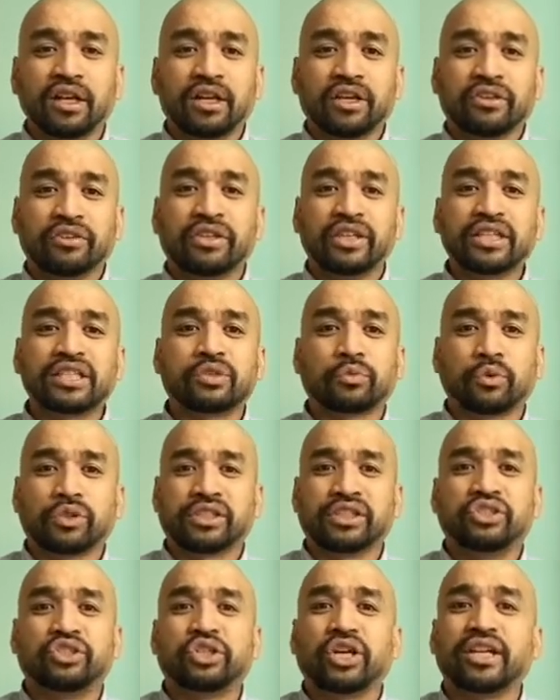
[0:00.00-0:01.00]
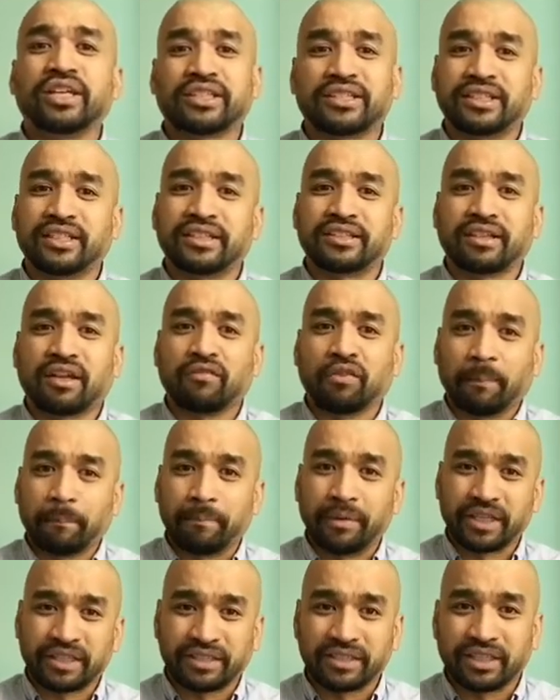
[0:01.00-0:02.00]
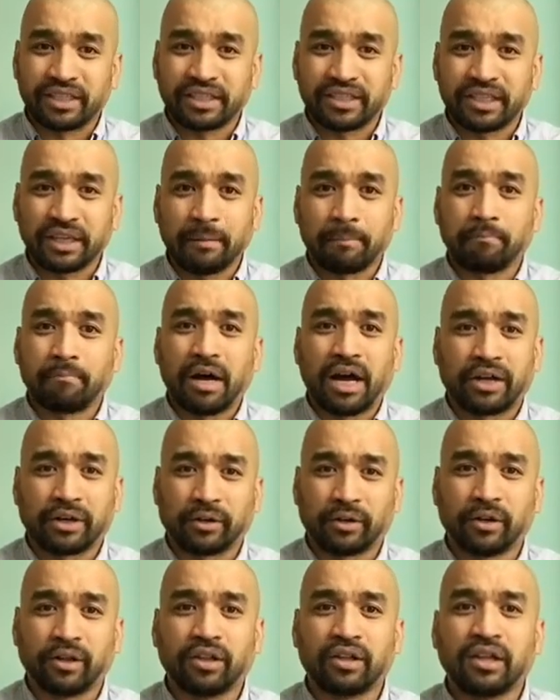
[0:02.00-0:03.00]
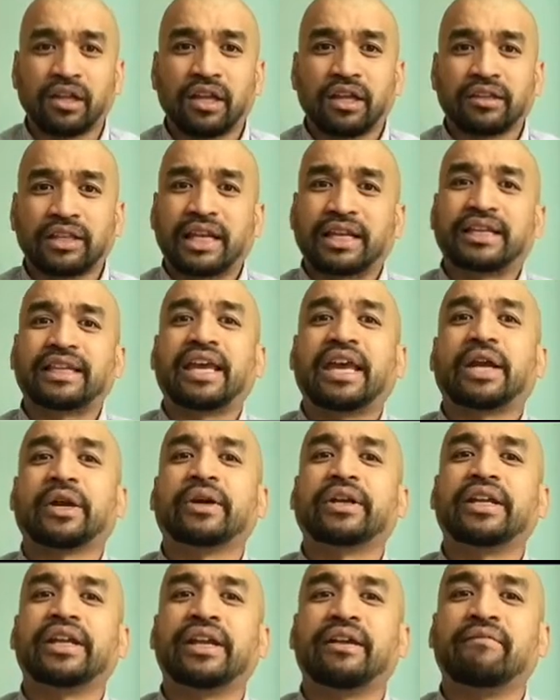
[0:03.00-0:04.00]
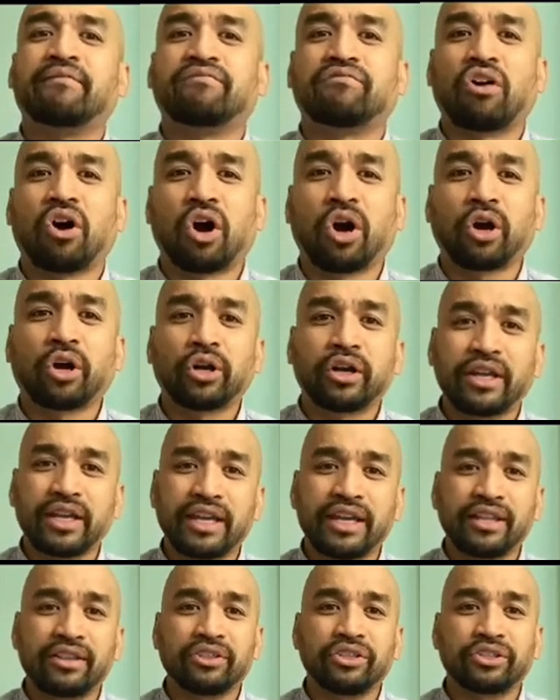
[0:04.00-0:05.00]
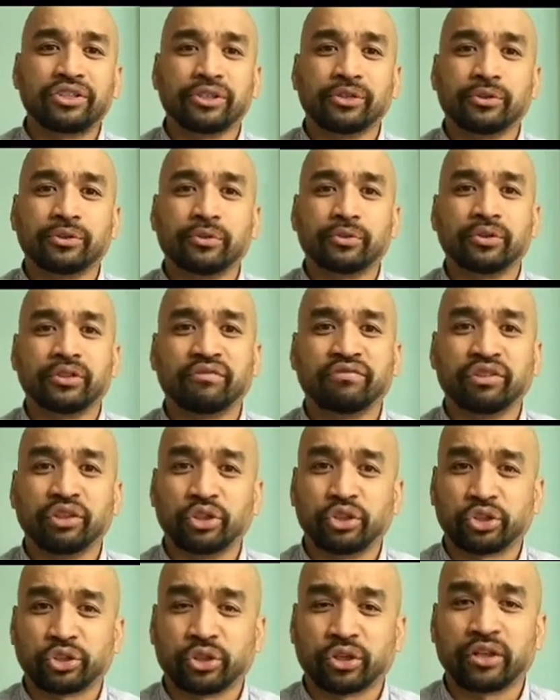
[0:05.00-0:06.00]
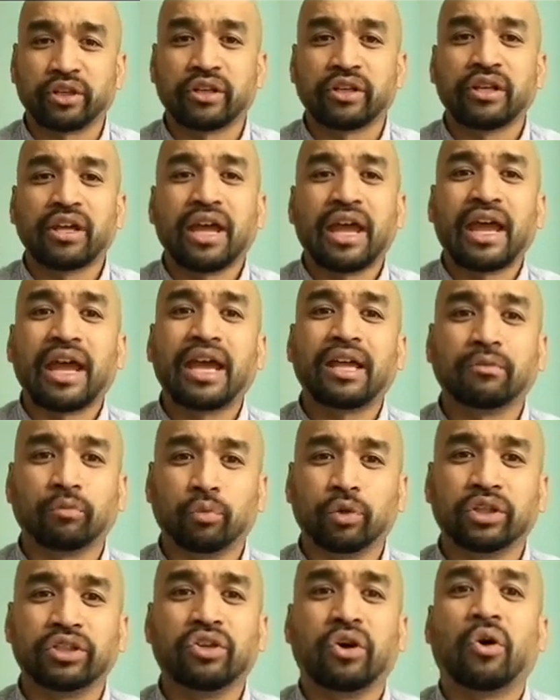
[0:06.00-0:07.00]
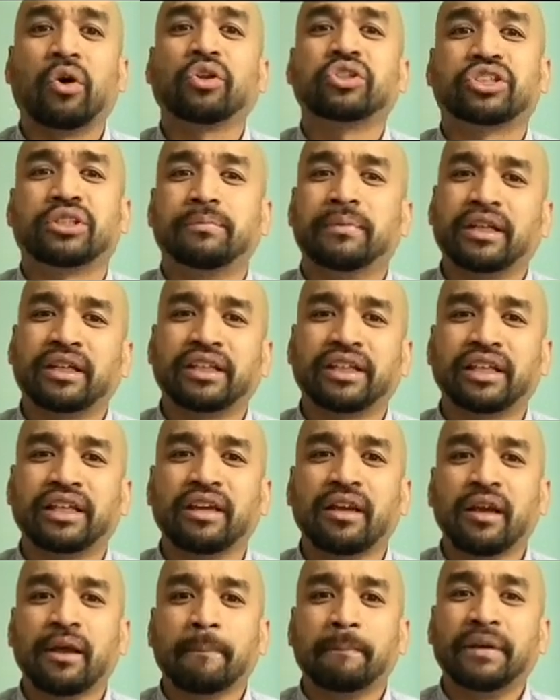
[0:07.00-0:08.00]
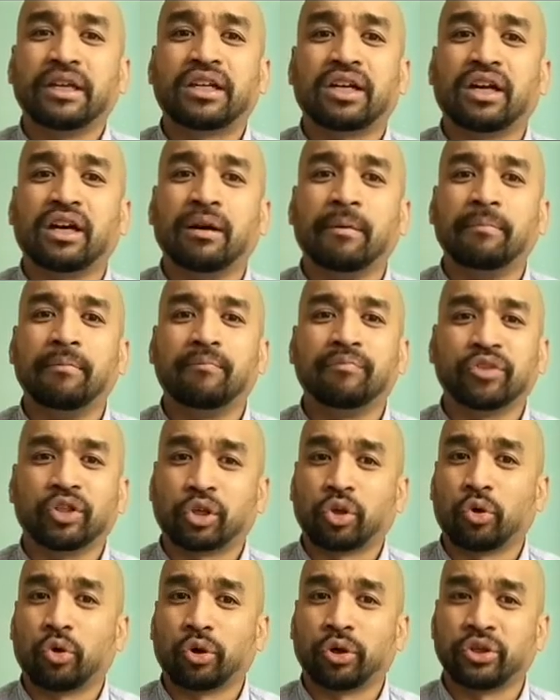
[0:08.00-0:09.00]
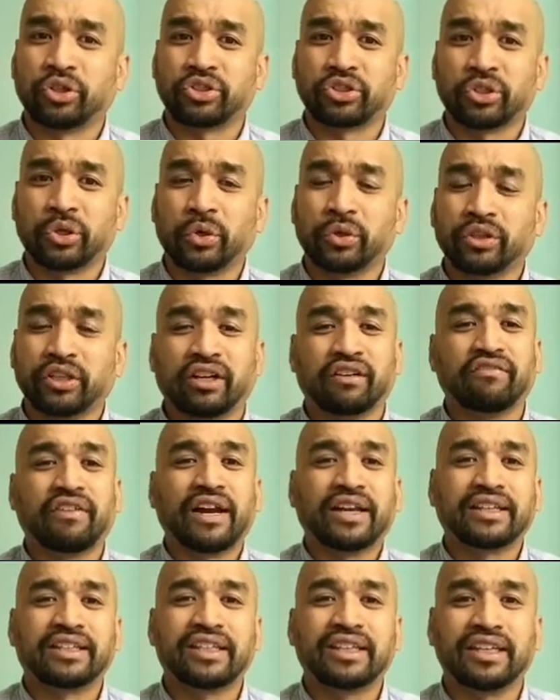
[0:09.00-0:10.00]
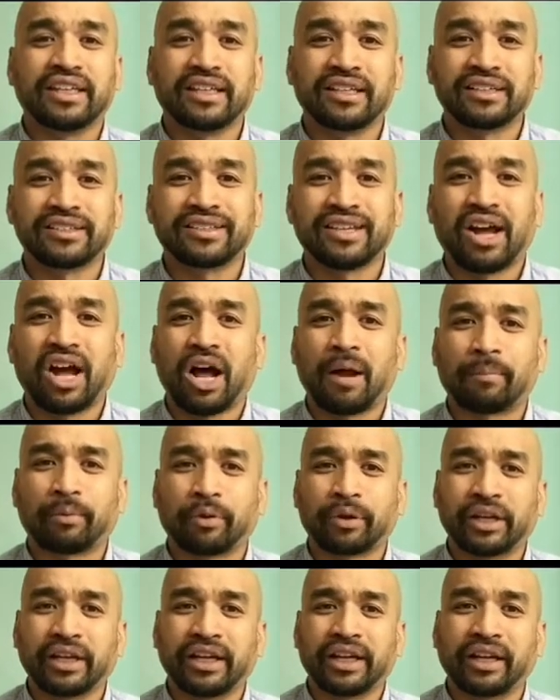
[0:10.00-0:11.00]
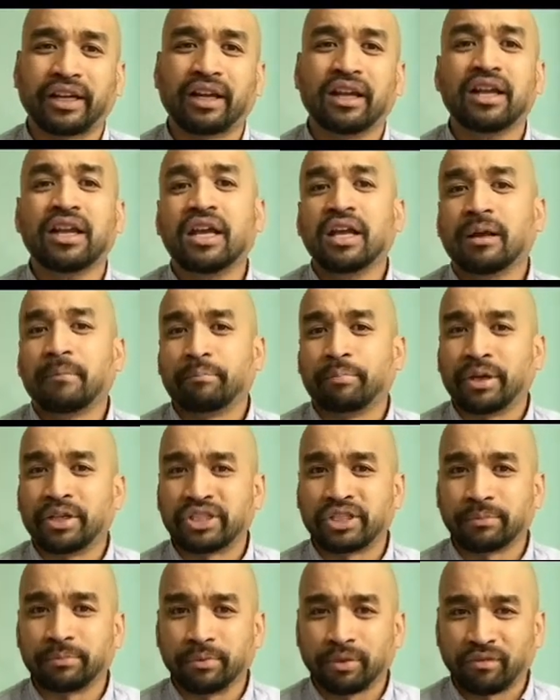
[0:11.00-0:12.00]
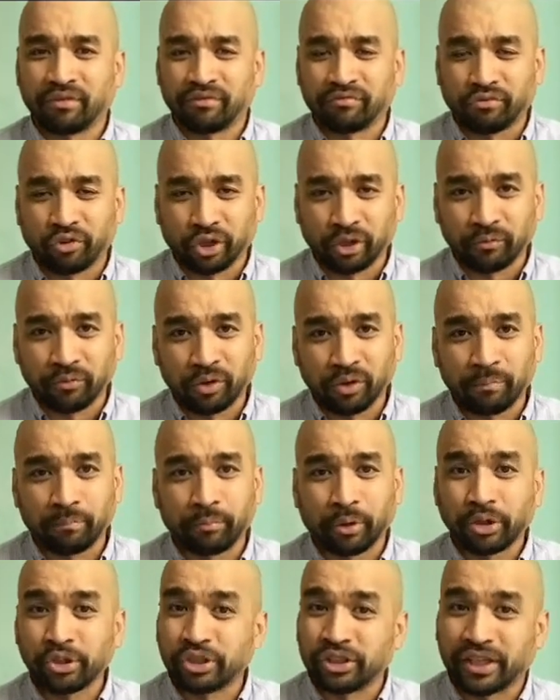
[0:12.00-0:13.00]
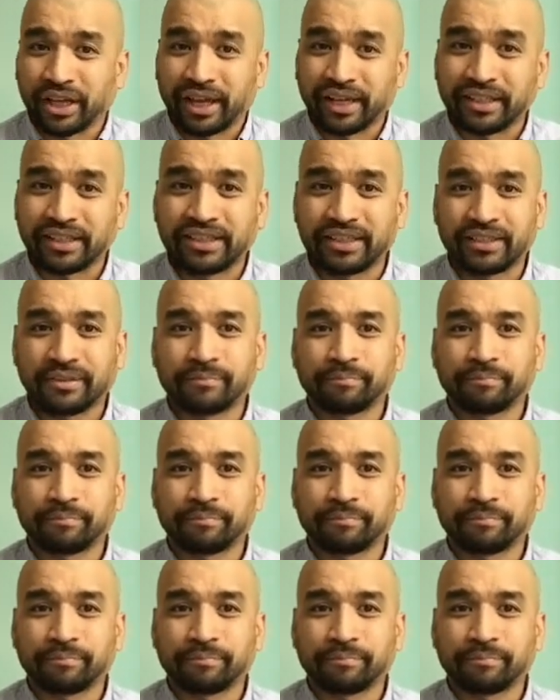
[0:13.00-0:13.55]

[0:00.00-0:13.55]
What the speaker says: This was the genesis of a business model that carried him far into the future and would ultimately become the cornerstone of IKEA's operating principle of affordable merchandise.